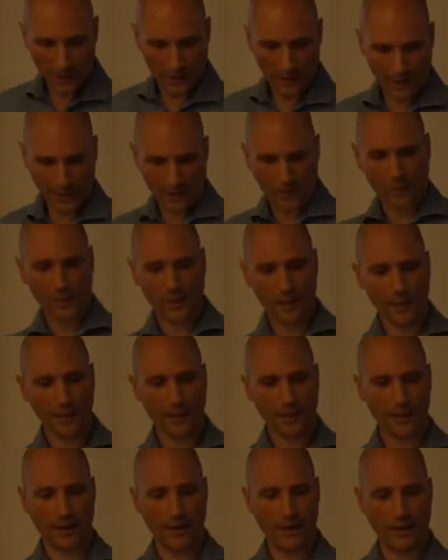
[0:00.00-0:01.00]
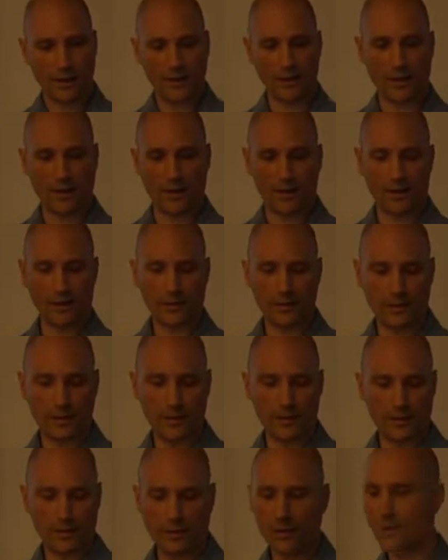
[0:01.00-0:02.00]
and actually,
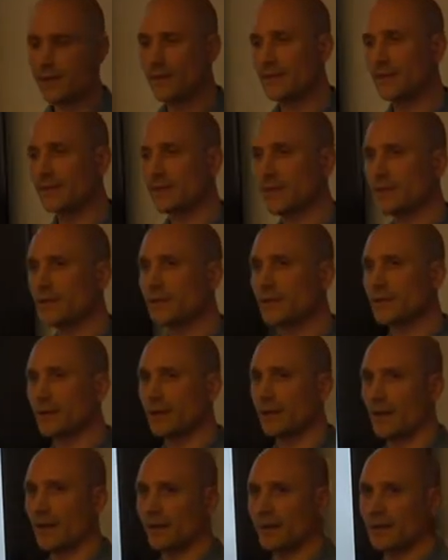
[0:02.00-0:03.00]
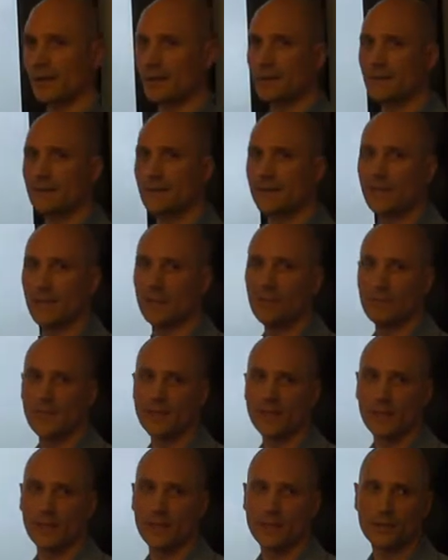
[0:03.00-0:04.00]
all these signatures are signing the same
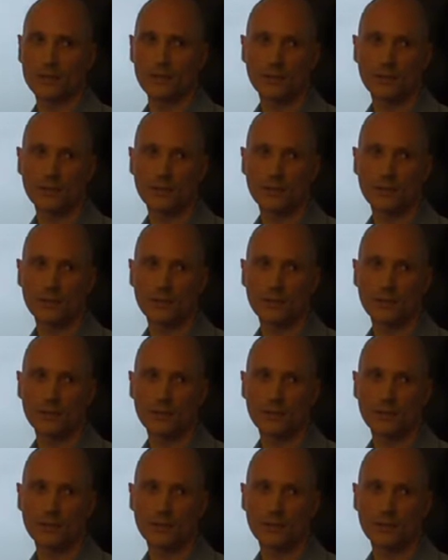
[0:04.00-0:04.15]
message.